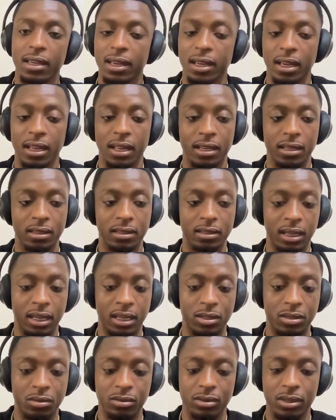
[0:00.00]
and
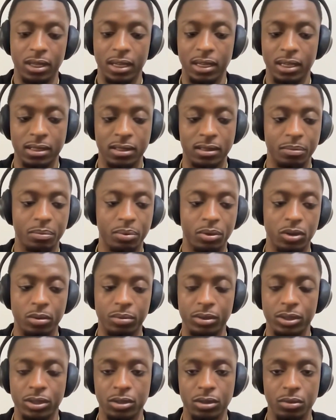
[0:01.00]
as soon as I guess the border
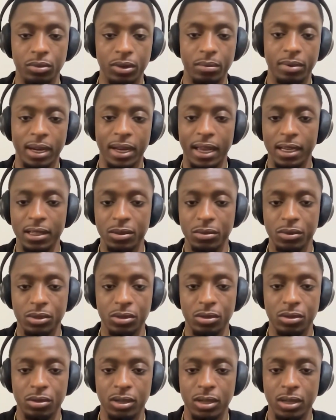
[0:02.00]
patrol went by asking
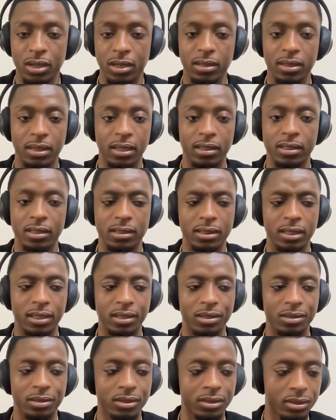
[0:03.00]
what's going on, they just said
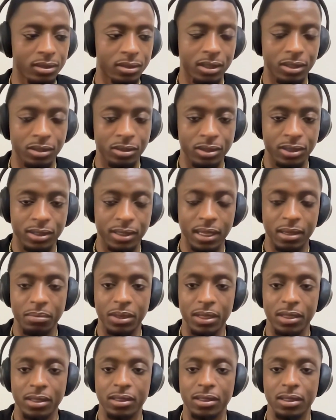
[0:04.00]
they was just at the
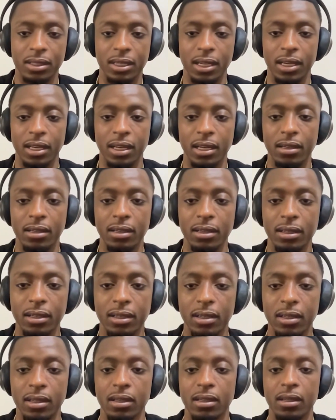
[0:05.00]
beach, just hanging out.
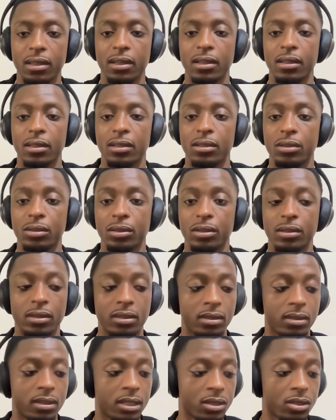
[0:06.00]
So
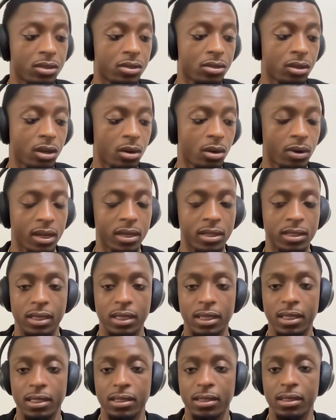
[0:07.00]
this was our way to
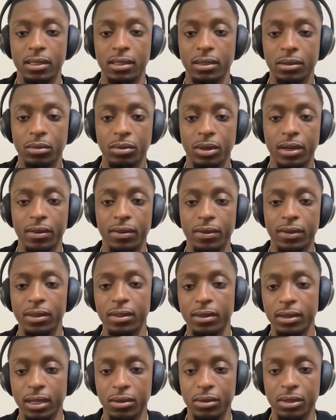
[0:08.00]
get to wherever
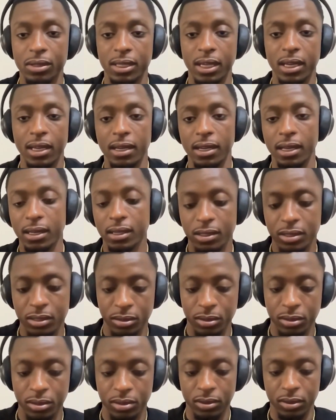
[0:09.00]
they were staying at.
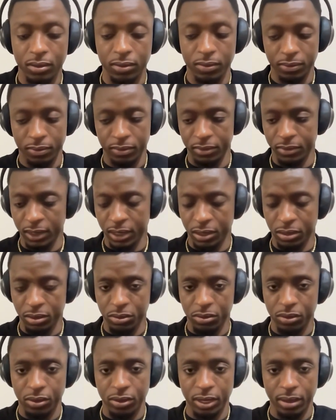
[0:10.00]
So as soon
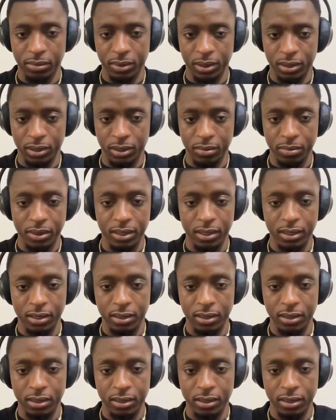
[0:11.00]
as we crept a little bit,